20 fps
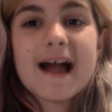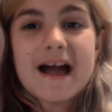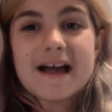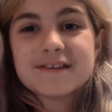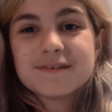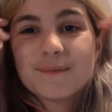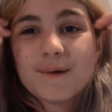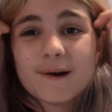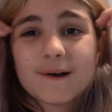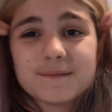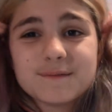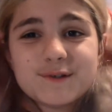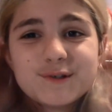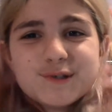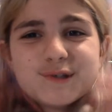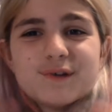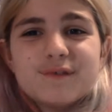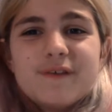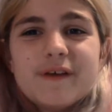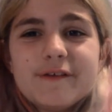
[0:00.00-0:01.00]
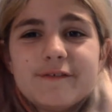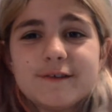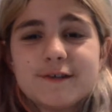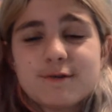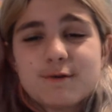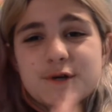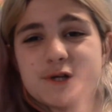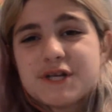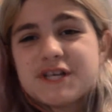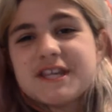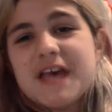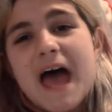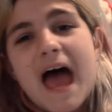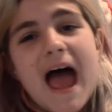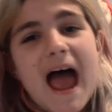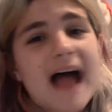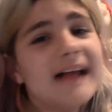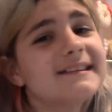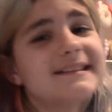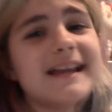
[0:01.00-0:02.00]
guys, welcome to Sophia V Squishies,
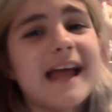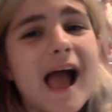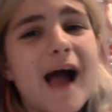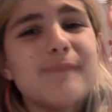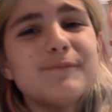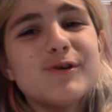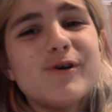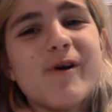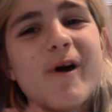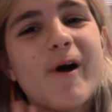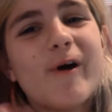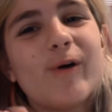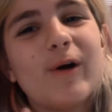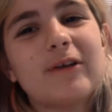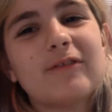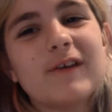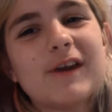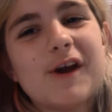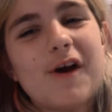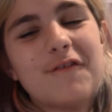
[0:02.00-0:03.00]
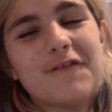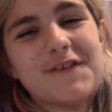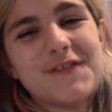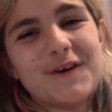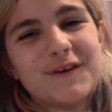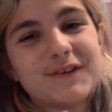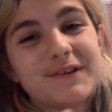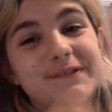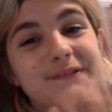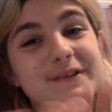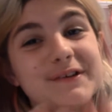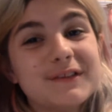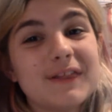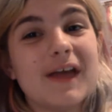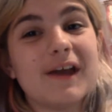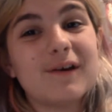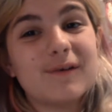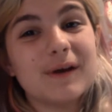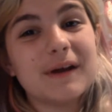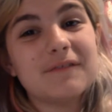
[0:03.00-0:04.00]
and today I'm doing a quick video for those of you who
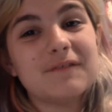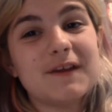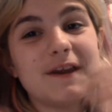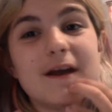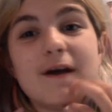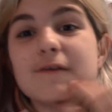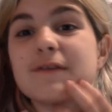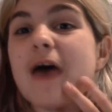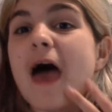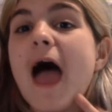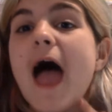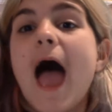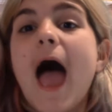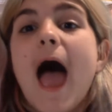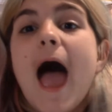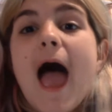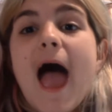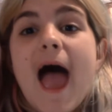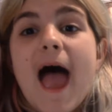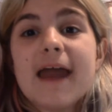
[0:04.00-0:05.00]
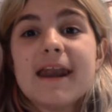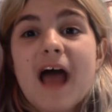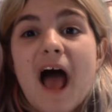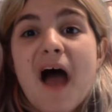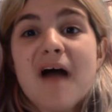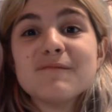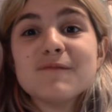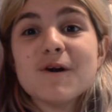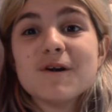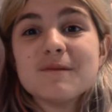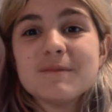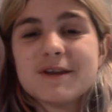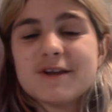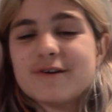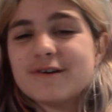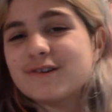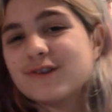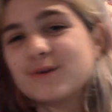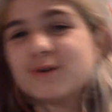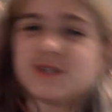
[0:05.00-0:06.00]
like quick videos, and I'm going to be
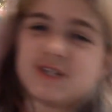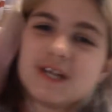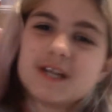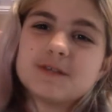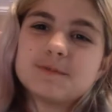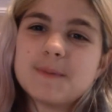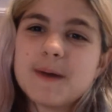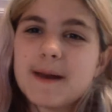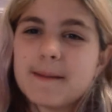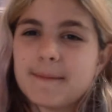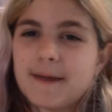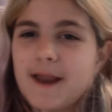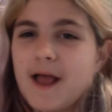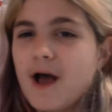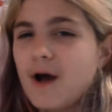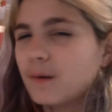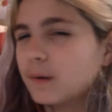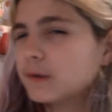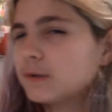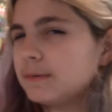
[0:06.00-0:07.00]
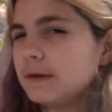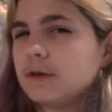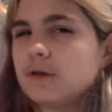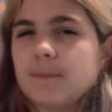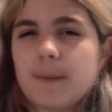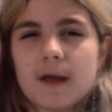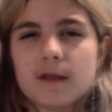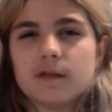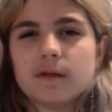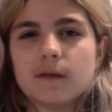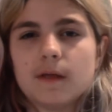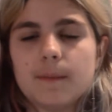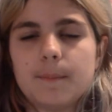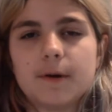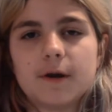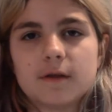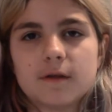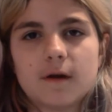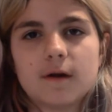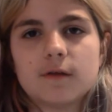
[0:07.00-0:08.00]
doing a squishy experiment, which means you basically put
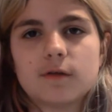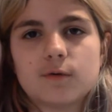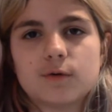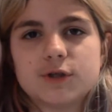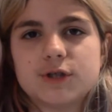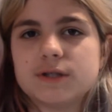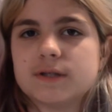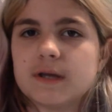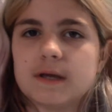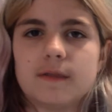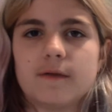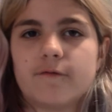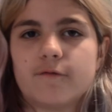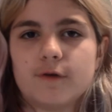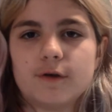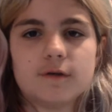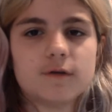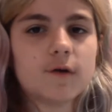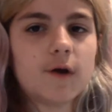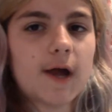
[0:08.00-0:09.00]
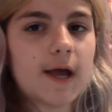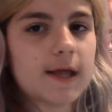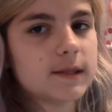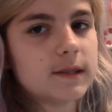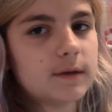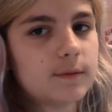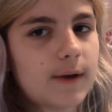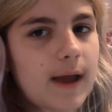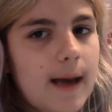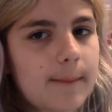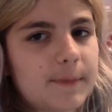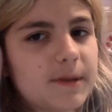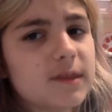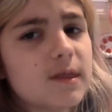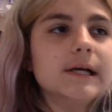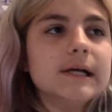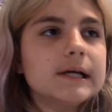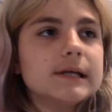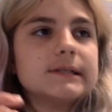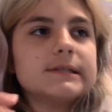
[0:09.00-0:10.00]
a ton of squishies in the freezer and see what happens.
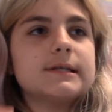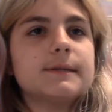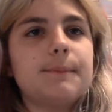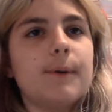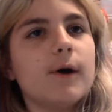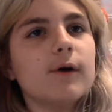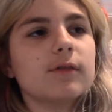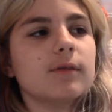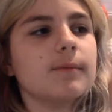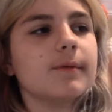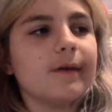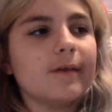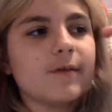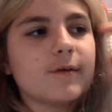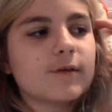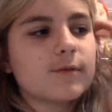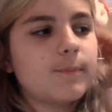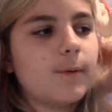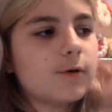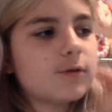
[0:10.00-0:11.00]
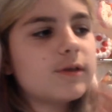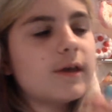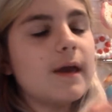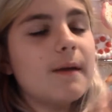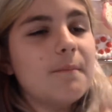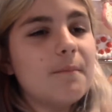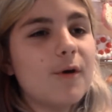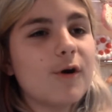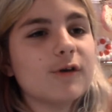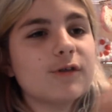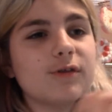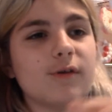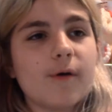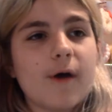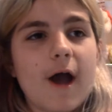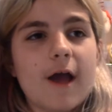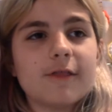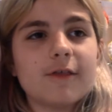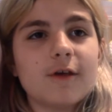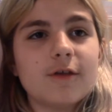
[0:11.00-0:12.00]
Supposedly they're supposed to get more
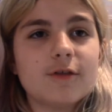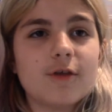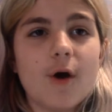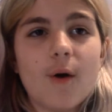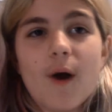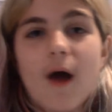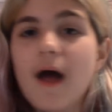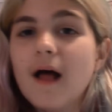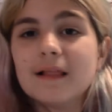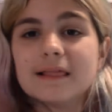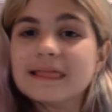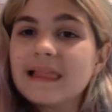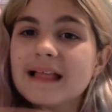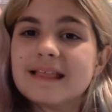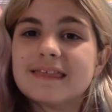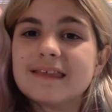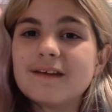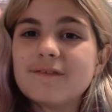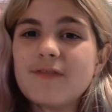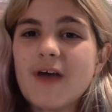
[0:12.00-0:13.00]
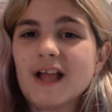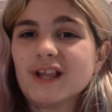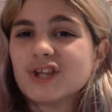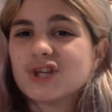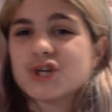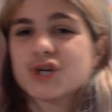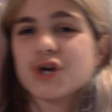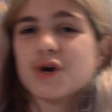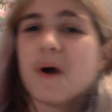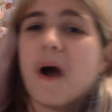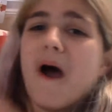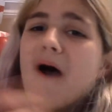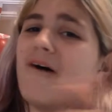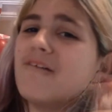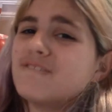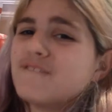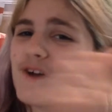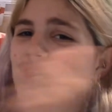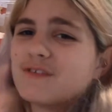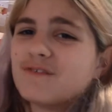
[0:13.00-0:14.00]
slurizing, so let's see if that's true.
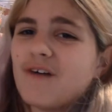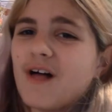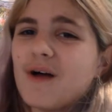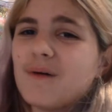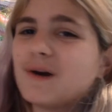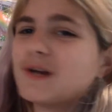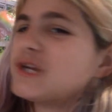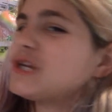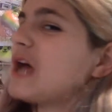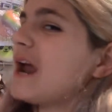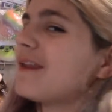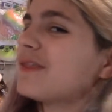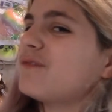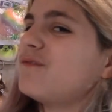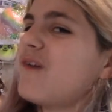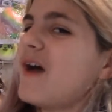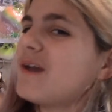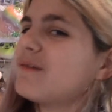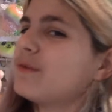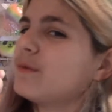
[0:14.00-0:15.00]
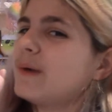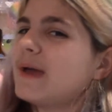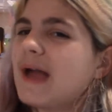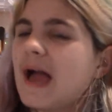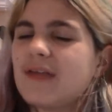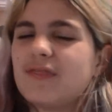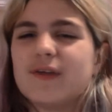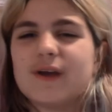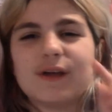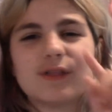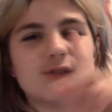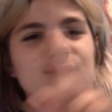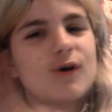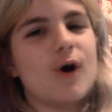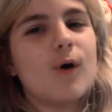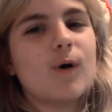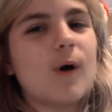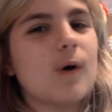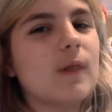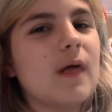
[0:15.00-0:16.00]
First of all, I want to shout out the fan of the week. I think it's
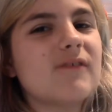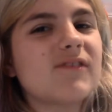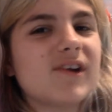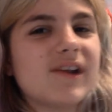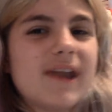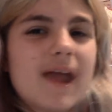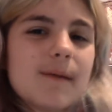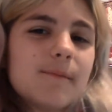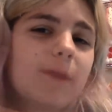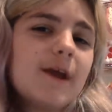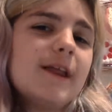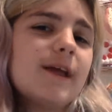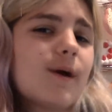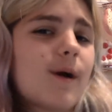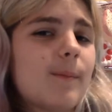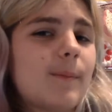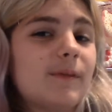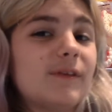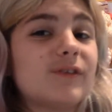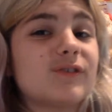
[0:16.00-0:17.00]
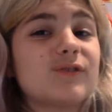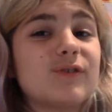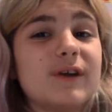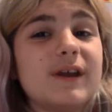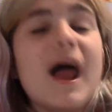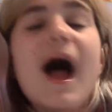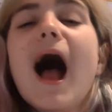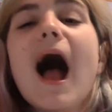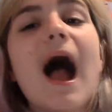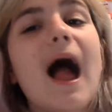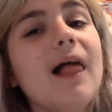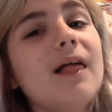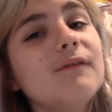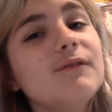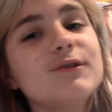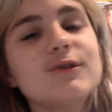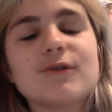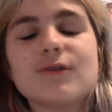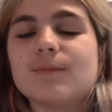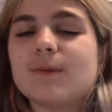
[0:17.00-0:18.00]
Coco Lover, name right here up on the screen. I love you
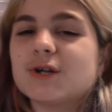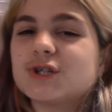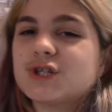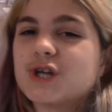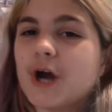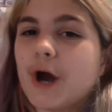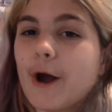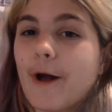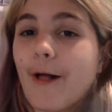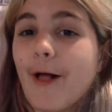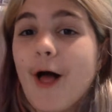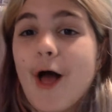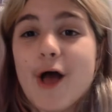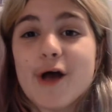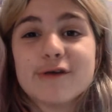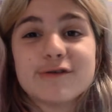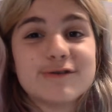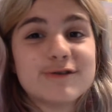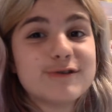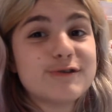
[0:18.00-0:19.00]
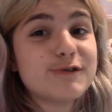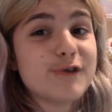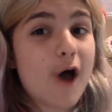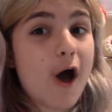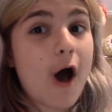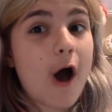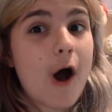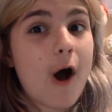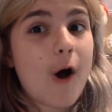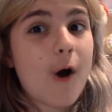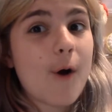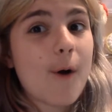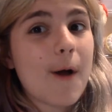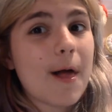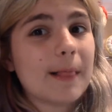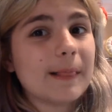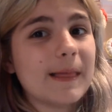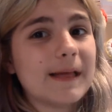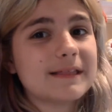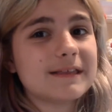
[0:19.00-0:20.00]
so, so much, girl.
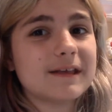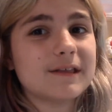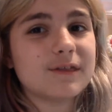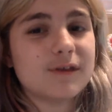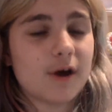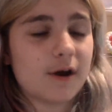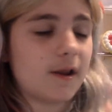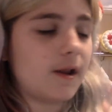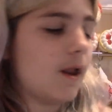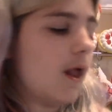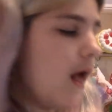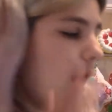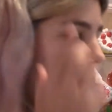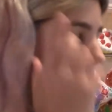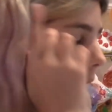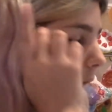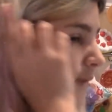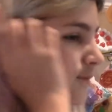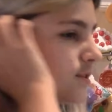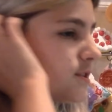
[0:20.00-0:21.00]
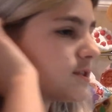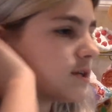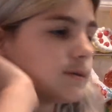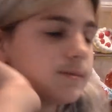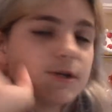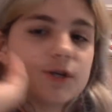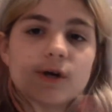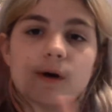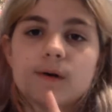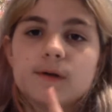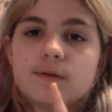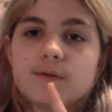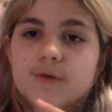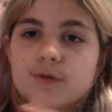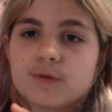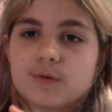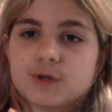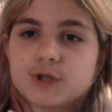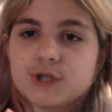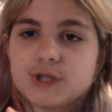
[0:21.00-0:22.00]
So, let's get started. I'm just going to be showing you the
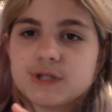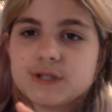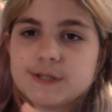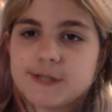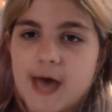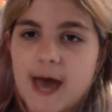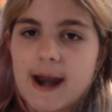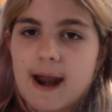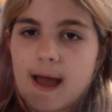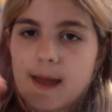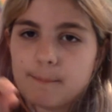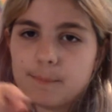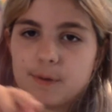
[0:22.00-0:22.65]
squishies that I'm